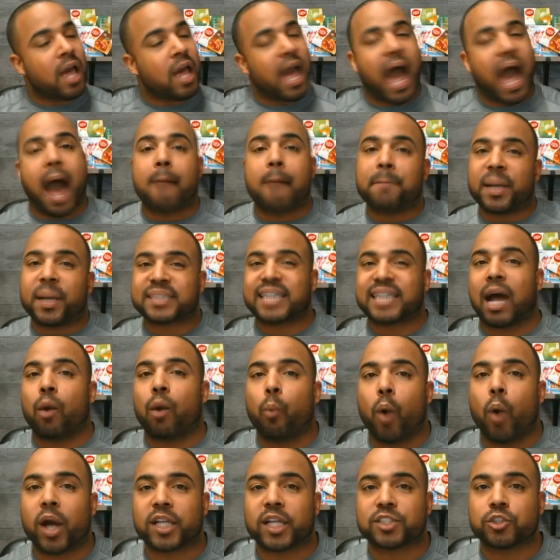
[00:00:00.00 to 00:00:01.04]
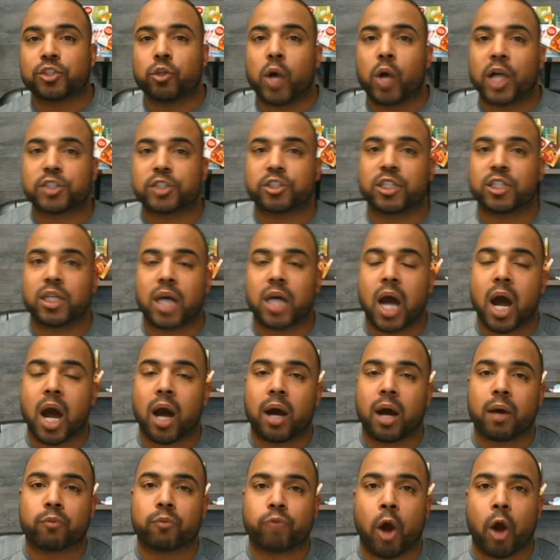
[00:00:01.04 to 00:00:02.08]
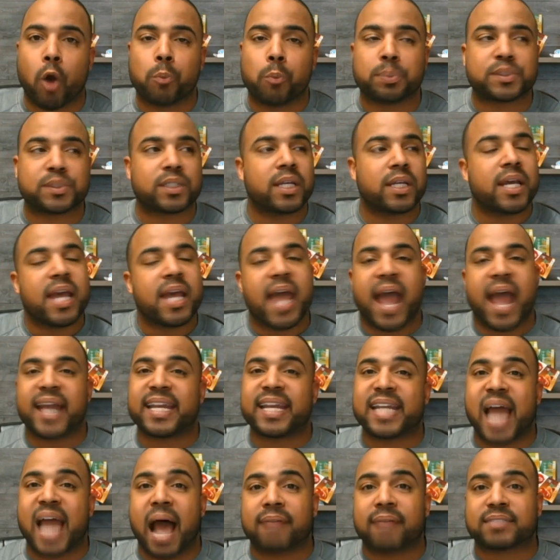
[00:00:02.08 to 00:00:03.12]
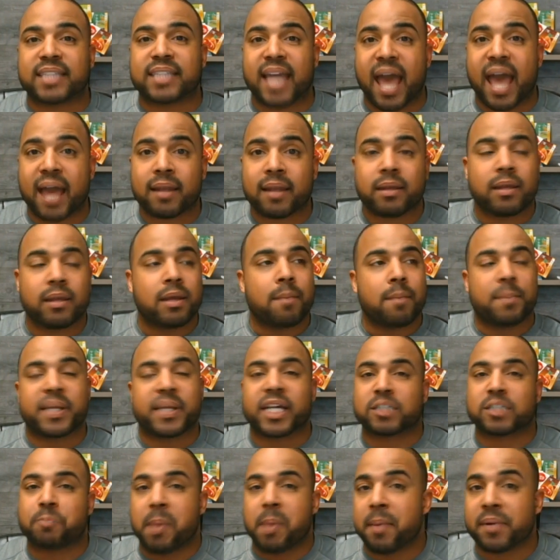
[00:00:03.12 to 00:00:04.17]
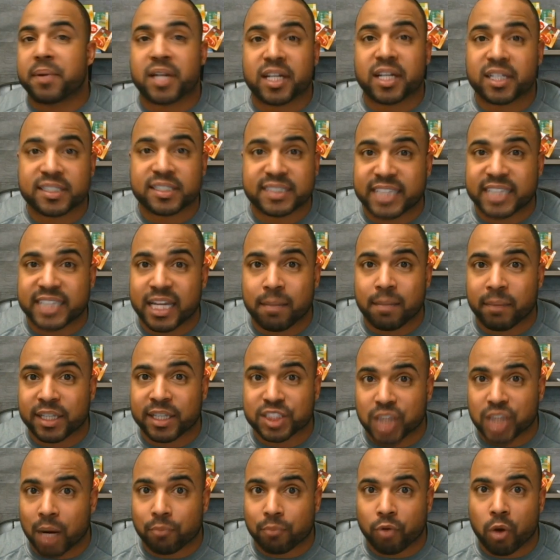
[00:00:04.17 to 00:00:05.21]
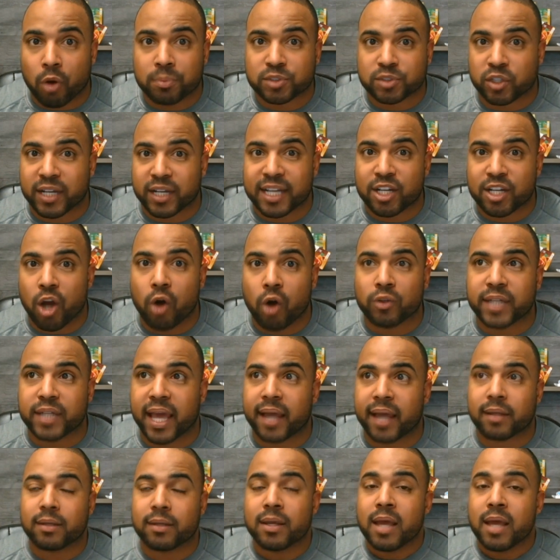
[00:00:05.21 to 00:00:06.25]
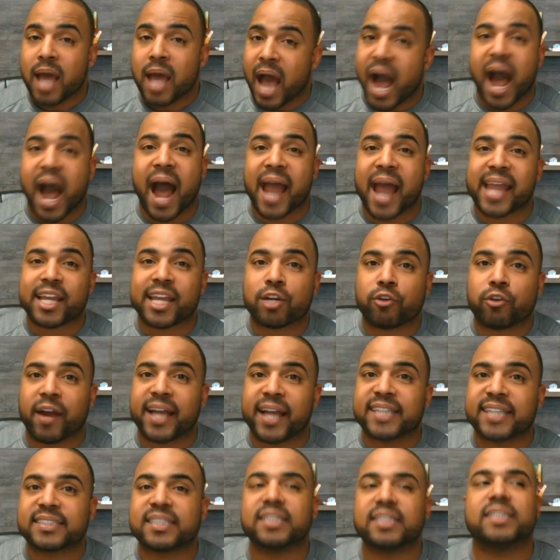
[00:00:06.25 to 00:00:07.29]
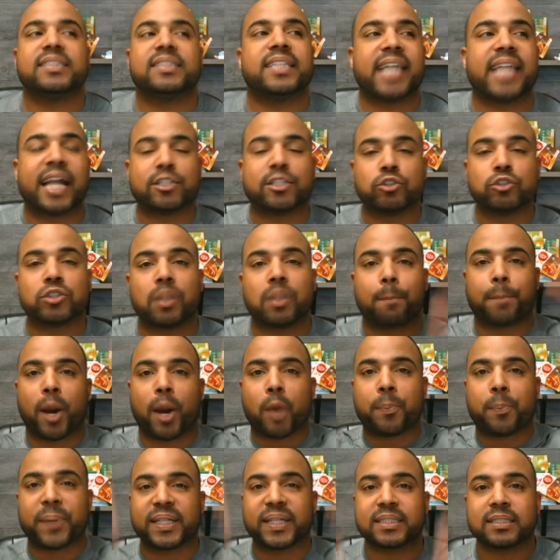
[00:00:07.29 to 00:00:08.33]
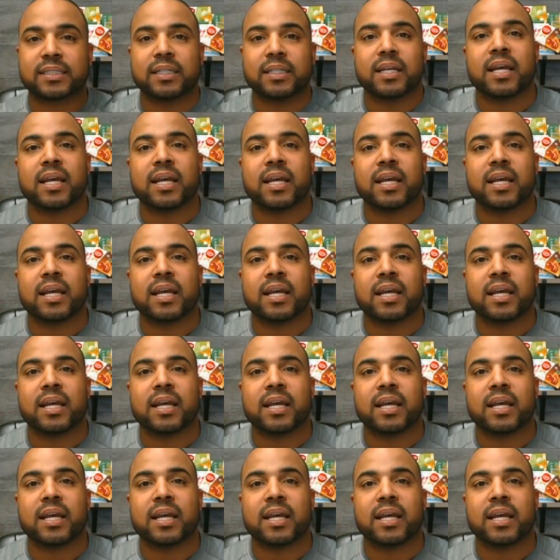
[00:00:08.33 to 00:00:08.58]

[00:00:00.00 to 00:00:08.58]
I bust out 100 to 200 ropes, and then after that, because people done see me jump rope, so they know that I ain't crazy. Then I do some burpees.